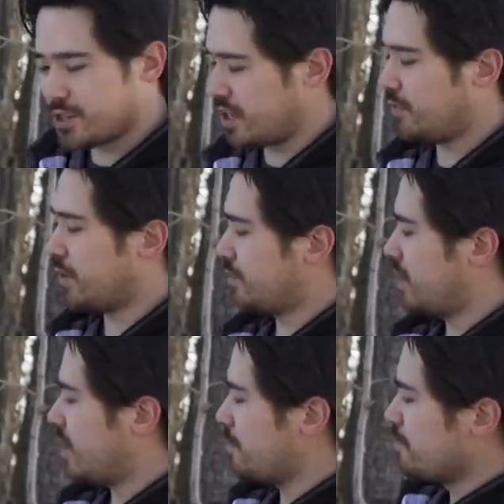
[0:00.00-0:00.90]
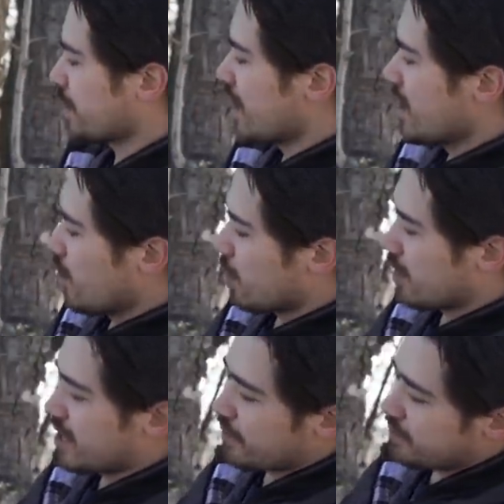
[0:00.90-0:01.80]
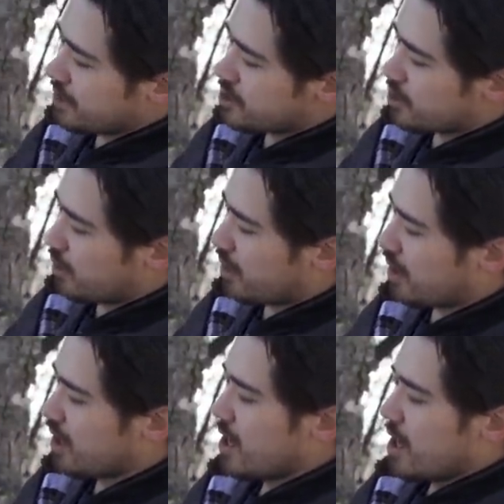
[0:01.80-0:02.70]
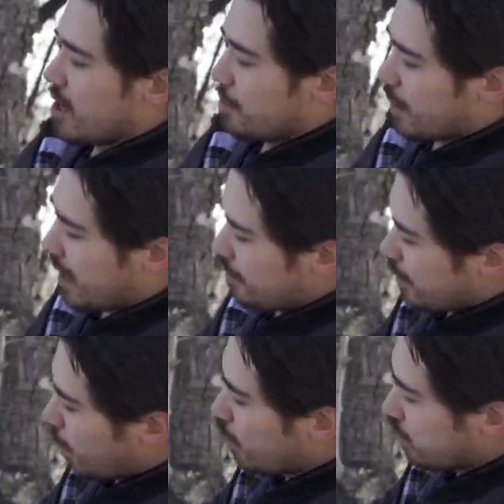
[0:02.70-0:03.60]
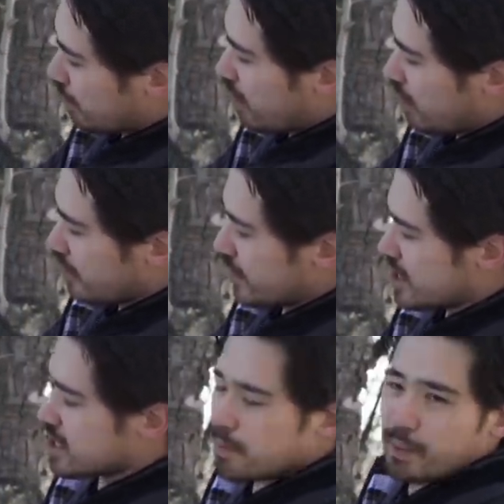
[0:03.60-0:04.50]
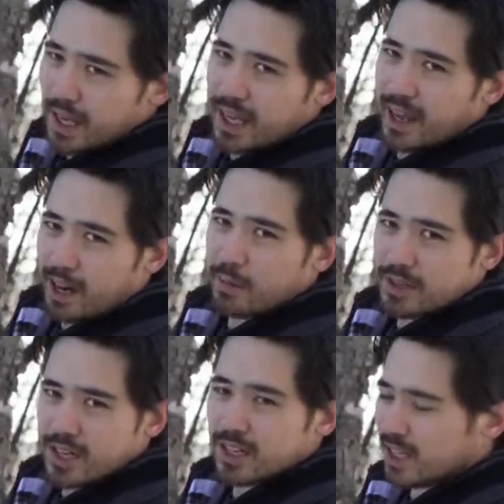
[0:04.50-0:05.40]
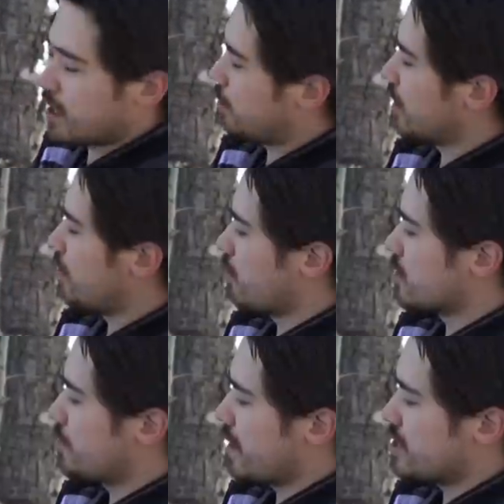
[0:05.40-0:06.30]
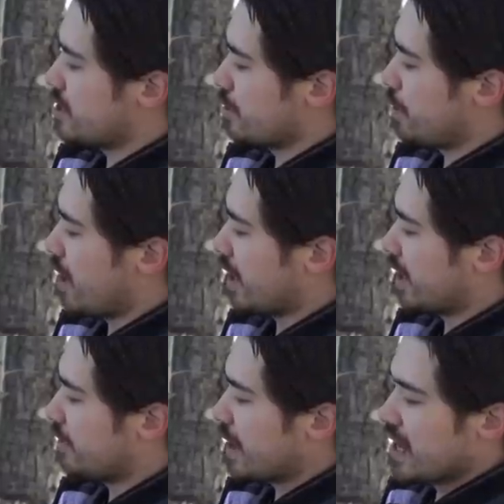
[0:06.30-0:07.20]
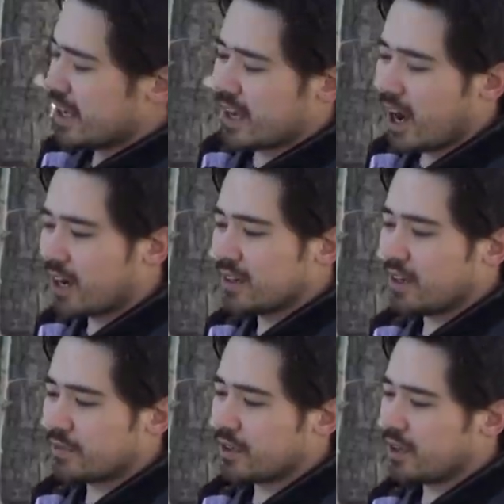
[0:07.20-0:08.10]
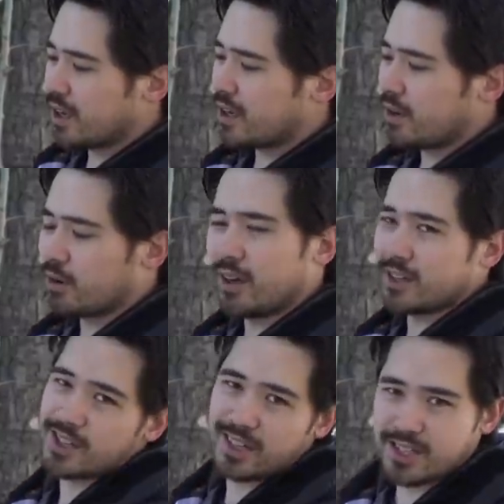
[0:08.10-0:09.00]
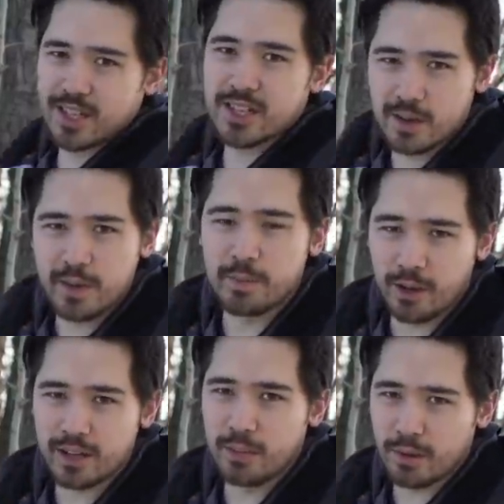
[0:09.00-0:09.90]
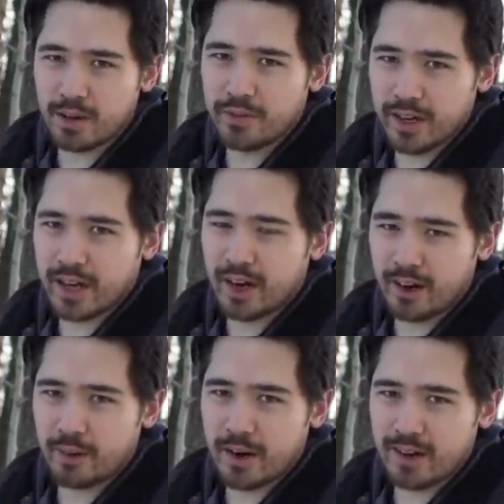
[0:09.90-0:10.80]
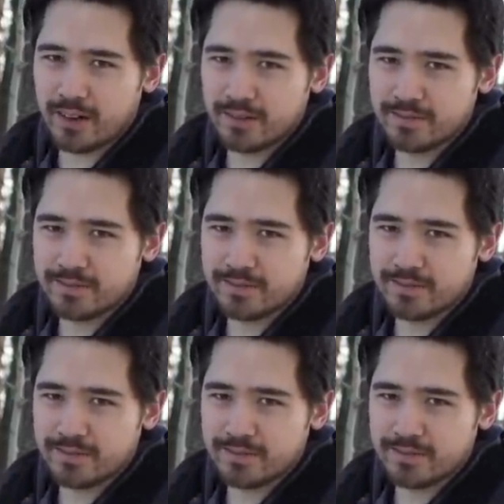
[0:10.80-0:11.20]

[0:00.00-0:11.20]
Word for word: to a G15, we're definitely shorter, but overall, this is a big camera. It's gonna take up a lot more space in your pocket. You gotta love the look or else it's just gonna be a bulky brick for you to carry around.